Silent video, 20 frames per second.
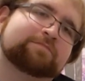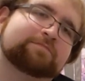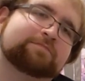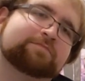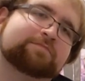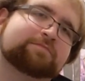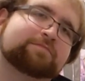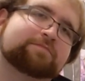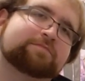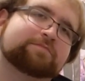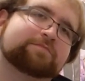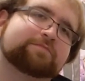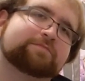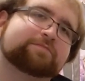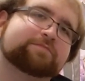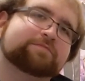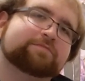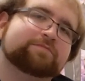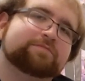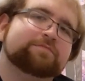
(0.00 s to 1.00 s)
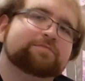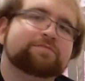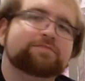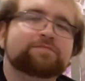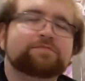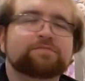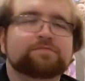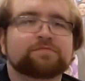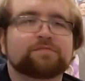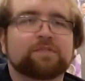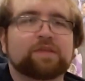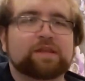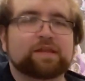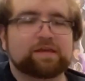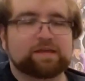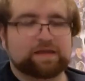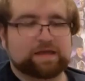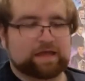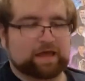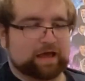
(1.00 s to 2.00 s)
So he's
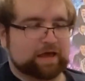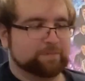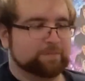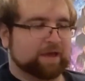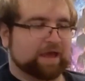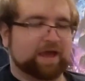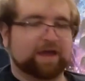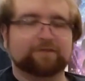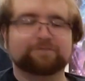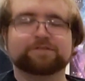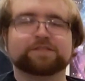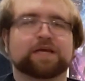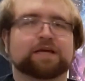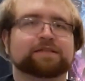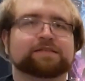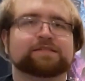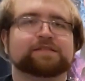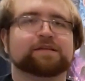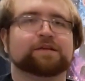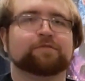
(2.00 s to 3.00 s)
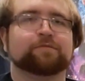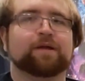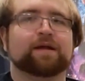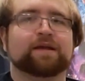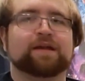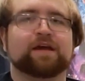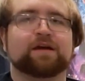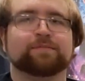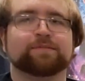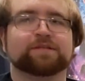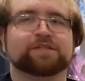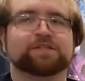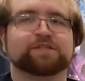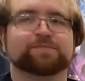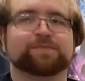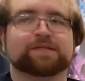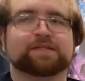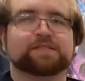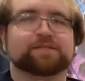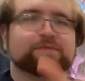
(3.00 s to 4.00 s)
I'm a half side sitter right now, but that's just
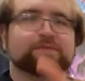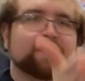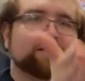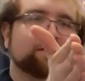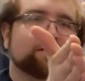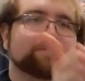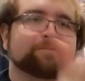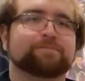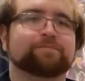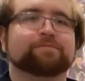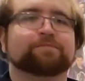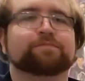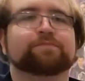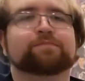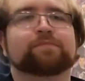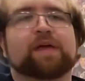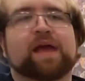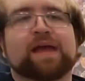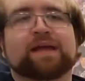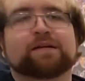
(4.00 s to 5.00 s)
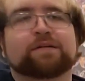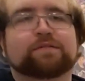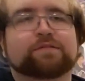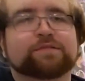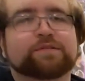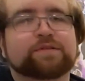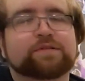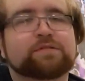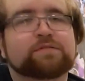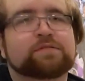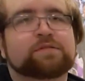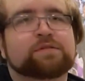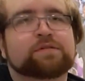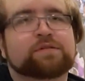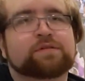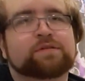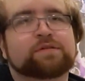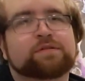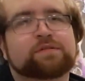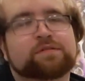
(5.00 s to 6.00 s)
because of how I'm angled.
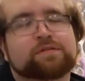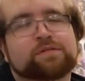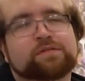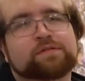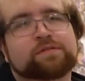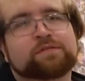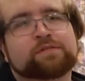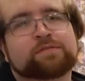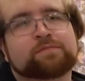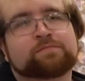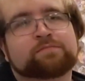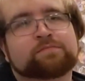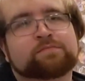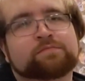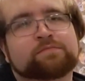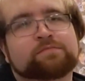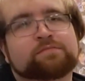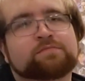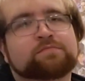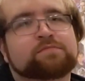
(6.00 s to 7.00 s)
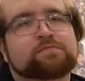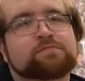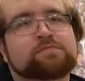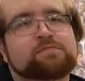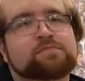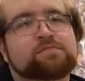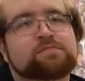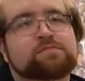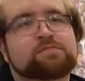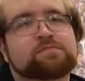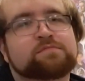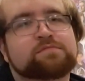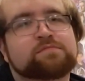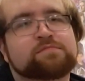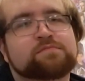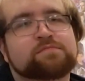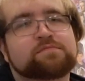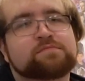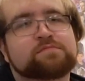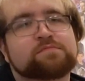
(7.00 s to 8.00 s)
I'm not gonna let him Wait, do
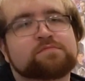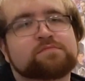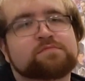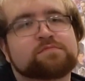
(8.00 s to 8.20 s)
deprive...